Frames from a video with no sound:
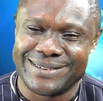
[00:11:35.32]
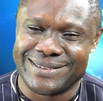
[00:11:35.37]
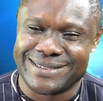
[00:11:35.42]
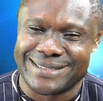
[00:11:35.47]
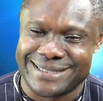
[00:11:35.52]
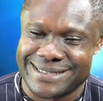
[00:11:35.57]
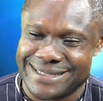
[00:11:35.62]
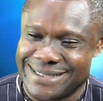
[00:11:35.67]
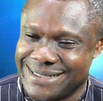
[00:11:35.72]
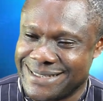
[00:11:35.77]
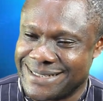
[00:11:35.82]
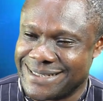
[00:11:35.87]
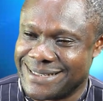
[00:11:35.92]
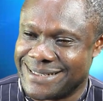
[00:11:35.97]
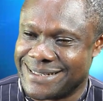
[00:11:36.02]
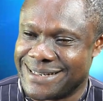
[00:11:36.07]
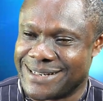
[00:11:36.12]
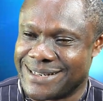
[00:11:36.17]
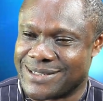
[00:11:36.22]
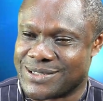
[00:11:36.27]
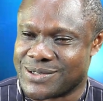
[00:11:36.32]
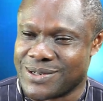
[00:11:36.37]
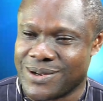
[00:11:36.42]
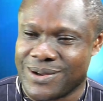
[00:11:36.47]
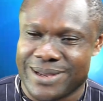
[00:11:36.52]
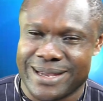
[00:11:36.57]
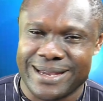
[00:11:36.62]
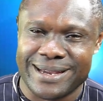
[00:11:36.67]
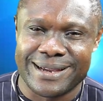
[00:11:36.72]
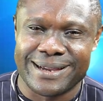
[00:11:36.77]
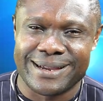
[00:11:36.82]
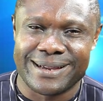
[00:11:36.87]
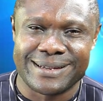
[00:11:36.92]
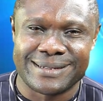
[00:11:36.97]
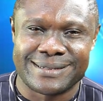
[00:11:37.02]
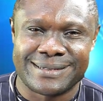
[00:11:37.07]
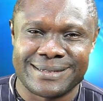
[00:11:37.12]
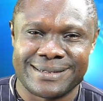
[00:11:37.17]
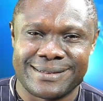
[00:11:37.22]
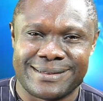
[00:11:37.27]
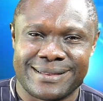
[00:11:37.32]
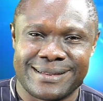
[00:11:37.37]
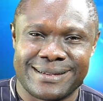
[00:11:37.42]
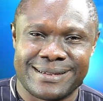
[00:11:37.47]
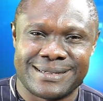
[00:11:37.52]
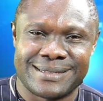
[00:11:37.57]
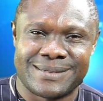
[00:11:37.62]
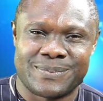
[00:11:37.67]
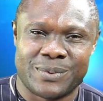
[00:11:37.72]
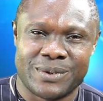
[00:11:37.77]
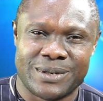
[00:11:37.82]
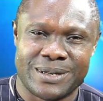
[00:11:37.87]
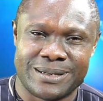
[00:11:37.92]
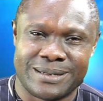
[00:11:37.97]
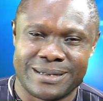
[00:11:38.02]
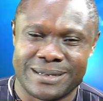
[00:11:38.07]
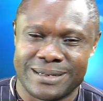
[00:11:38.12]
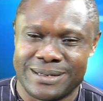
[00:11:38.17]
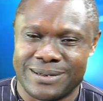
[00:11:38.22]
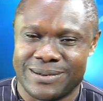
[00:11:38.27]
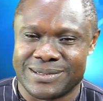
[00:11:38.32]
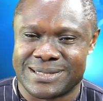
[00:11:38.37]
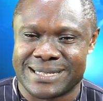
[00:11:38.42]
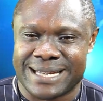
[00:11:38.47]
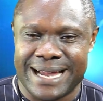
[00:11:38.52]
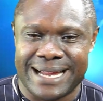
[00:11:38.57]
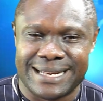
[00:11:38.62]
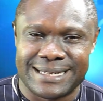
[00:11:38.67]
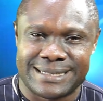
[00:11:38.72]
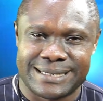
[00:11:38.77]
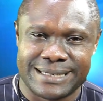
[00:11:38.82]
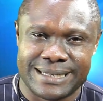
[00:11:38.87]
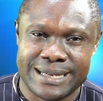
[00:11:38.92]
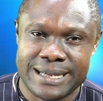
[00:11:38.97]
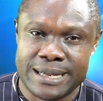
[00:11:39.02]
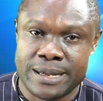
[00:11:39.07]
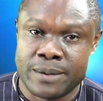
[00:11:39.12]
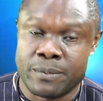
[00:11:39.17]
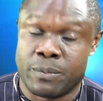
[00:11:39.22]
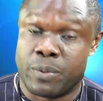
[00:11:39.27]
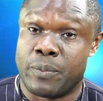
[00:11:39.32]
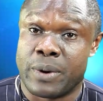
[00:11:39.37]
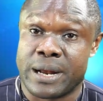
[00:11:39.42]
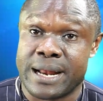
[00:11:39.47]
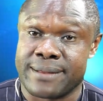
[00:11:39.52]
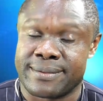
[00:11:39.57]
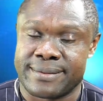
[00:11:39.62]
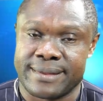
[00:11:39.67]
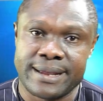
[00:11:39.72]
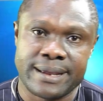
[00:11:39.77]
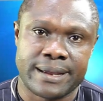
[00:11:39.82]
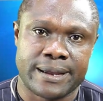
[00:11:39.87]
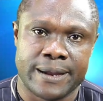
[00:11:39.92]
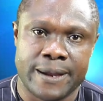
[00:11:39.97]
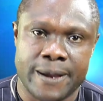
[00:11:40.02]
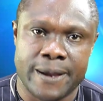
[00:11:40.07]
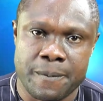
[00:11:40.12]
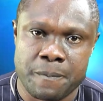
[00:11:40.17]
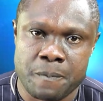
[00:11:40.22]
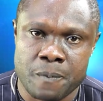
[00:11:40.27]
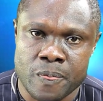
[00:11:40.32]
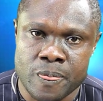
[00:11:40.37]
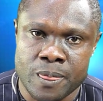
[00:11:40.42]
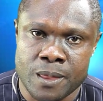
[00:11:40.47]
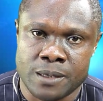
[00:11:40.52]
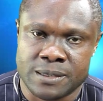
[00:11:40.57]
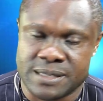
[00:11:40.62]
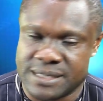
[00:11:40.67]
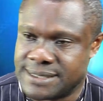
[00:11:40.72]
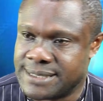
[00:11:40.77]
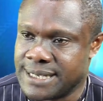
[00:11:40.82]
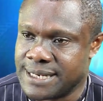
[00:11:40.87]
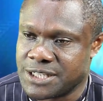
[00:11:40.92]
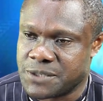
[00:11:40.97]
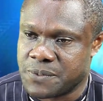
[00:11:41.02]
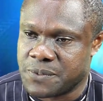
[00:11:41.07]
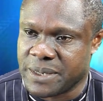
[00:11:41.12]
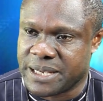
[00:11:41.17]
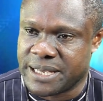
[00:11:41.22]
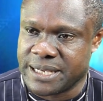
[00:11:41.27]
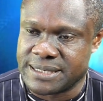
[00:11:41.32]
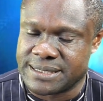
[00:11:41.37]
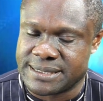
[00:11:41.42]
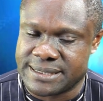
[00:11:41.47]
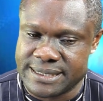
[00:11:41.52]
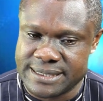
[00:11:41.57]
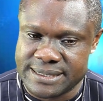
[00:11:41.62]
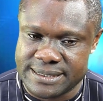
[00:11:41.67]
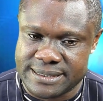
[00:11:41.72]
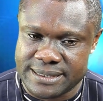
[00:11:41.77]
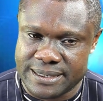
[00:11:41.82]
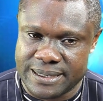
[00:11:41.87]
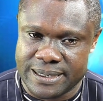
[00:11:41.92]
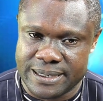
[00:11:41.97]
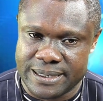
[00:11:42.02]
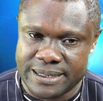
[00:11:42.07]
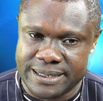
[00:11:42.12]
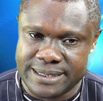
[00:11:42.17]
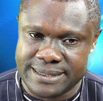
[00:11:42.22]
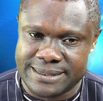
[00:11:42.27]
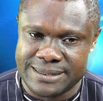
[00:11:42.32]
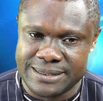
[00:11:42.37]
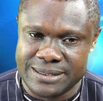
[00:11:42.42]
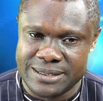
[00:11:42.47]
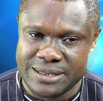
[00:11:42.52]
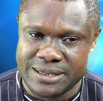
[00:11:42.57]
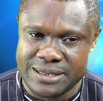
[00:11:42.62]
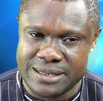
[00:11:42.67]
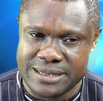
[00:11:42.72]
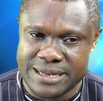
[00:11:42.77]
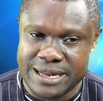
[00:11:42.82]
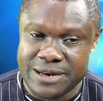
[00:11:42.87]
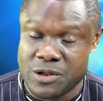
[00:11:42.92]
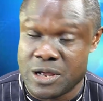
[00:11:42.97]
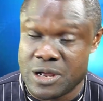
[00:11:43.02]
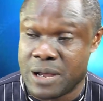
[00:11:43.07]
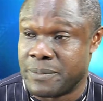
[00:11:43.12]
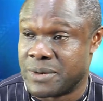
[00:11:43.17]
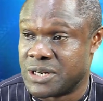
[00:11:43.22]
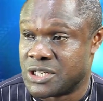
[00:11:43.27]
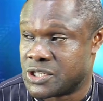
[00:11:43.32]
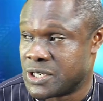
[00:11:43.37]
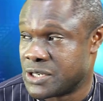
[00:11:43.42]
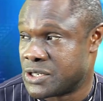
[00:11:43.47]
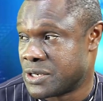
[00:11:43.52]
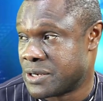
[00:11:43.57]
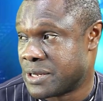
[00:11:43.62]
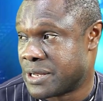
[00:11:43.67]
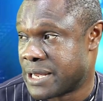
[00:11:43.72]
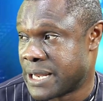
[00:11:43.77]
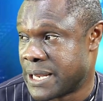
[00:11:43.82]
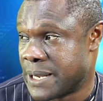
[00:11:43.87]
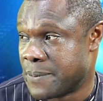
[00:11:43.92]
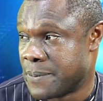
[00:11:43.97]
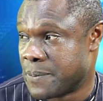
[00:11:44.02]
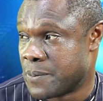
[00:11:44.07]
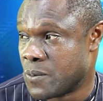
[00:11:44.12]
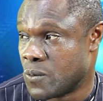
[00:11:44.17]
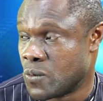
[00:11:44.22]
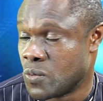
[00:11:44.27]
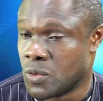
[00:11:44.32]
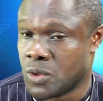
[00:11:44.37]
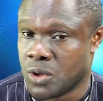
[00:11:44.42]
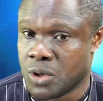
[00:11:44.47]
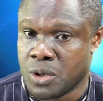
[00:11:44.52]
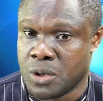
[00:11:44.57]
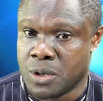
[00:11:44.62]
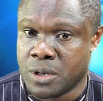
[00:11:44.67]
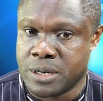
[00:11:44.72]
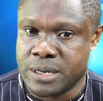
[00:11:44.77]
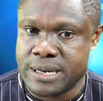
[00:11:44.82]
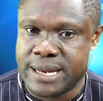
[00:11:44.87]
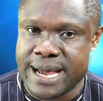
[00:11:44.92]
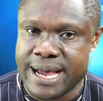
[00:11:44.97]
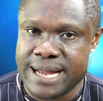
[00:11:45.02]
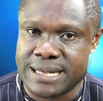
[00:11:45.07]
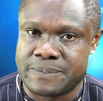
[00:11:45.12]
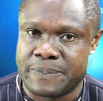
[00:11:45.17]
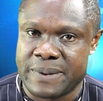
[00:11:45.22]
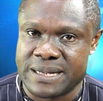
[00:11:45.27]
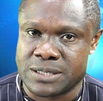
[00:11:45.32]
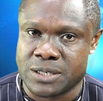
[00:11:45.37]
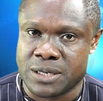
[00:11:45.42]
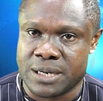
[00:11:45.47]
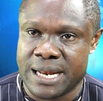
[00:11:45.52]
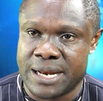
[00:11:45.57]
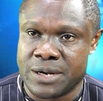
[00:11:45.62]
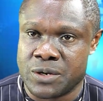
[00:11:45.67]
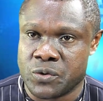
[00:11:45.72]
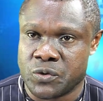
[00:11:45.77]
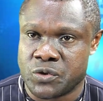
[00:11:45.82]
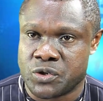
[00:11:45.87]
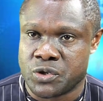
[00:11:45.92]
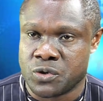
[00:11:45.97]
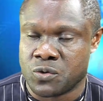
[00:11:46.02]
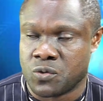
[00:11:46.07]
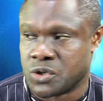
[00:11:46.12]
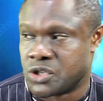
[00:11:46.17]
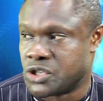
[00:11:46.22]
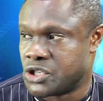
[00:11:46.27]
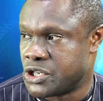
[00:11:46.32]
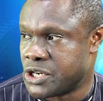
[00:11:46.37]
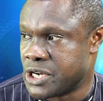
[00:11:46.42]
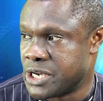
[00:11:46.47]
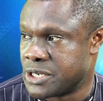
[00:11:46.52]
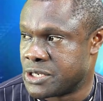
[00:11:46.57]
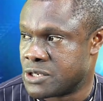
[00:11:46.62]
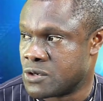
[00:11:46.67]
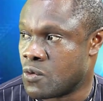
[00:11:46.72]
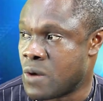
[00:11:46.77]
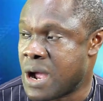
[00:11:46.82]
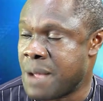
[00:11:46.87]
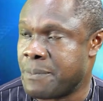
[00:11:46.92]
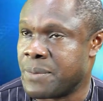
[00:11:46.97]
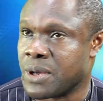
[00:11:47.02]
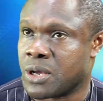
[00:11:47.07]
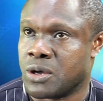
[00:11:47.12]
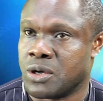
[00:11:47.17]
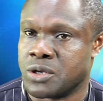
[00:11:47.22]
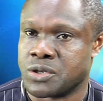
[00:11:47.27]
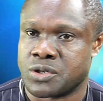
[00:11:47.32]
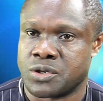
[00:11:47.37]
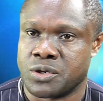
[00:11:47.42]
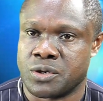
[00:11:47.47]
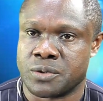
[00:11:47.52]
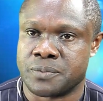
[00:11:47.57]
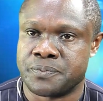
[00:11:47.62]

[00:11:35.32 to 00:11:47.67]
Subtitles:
see the truck here, you see things put in, scanty. But I think, sincerely speaking, since the new administration came, that particular notion was changed. Why? Because